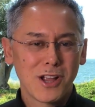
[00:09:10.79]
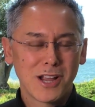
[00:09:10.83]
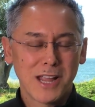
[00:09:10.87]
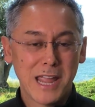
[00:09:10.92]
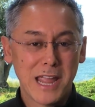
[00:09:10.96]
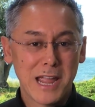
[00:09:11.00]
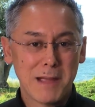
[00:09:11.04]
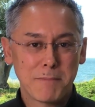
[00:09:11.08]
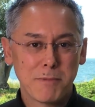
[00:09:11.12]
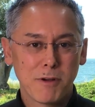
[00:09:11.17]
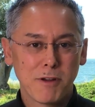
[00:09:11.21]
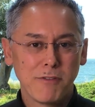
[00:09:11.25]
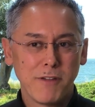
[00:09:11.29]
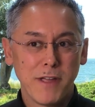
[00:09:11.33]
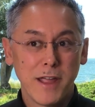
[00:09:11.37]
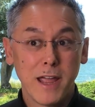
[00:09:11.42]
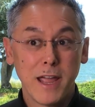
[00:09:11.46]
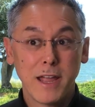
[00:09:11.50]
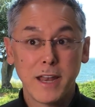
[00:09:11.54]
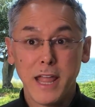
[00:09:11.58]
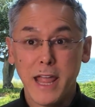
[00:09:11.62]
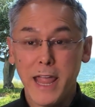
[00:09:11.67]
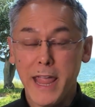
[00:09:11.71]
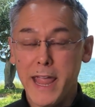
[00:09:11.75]
camper
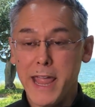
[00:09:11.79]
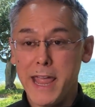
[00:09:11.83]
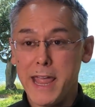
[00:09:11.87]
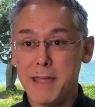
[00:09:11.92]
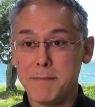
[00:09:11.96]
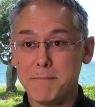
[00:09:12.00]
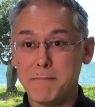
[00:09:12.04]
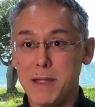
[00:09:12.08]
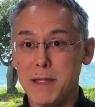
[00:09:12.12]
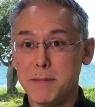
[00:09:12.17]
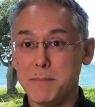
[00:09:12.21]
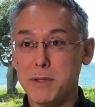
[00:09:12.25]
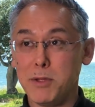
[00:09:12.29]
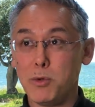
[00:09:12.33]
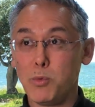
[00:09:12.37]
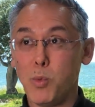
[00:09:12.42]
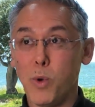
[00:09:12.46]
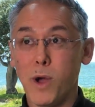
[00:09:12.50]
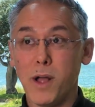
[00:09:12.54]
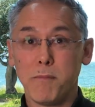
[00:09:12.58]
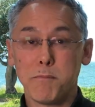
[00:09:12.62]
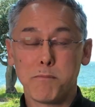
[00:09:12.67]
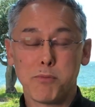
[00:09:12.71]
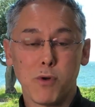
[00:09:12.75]
van, and maybe
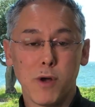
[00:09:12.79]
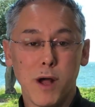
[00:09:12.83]
what